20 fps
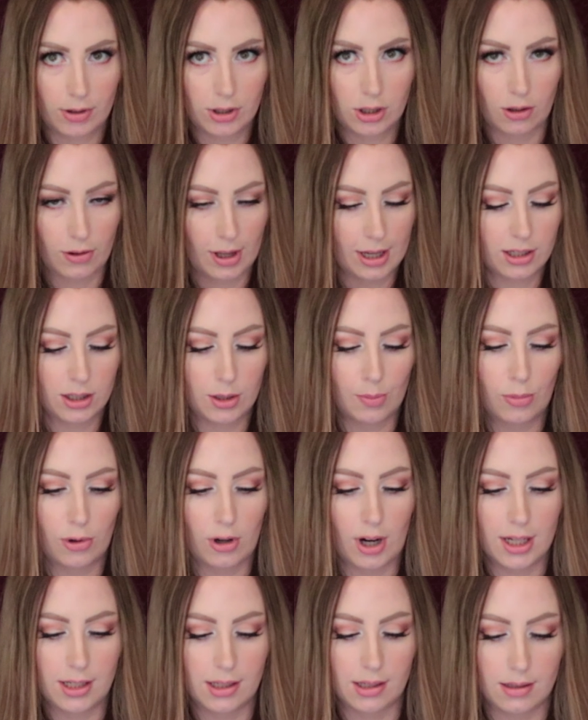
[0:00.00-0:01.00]
So that's the
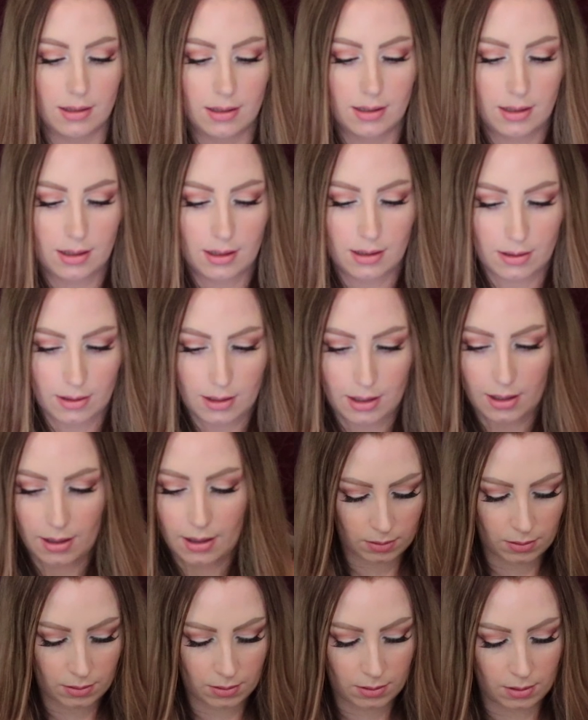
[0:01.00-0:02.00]
prices.
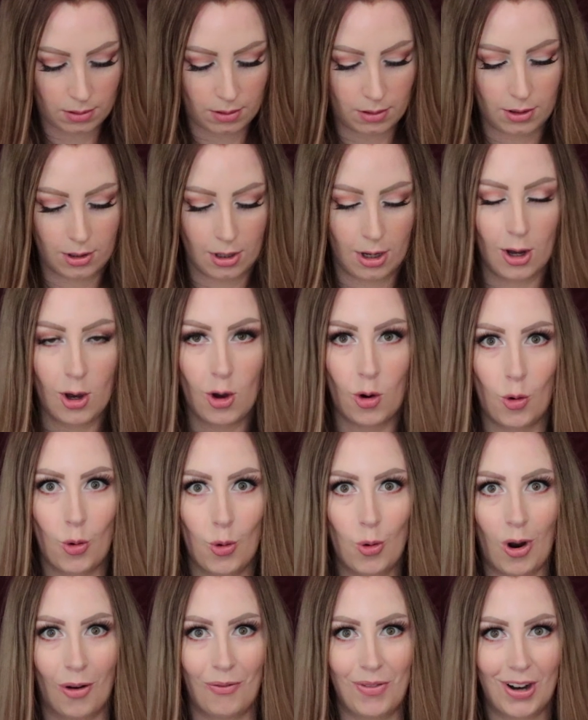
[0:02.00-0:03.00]

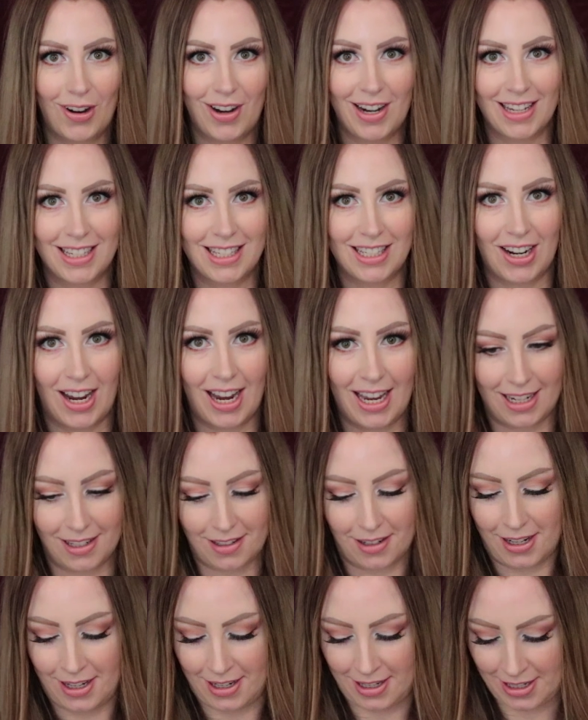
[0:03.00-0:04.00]
Ooh, I'm very
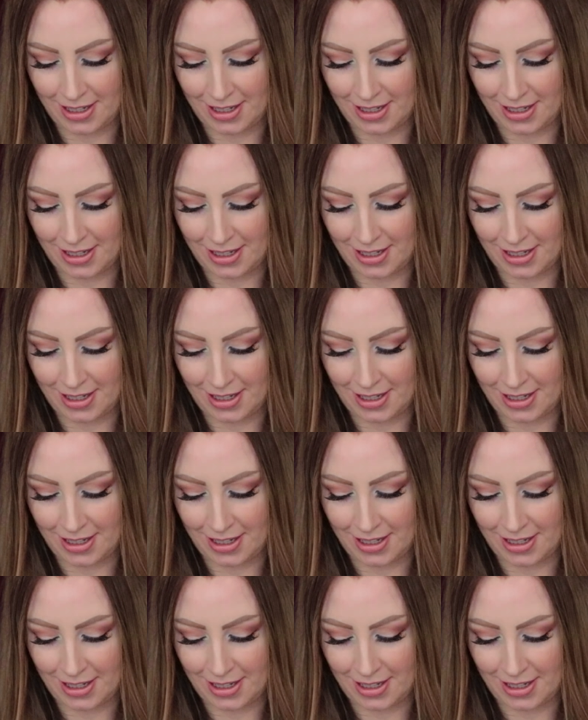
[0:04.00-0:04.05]
excited.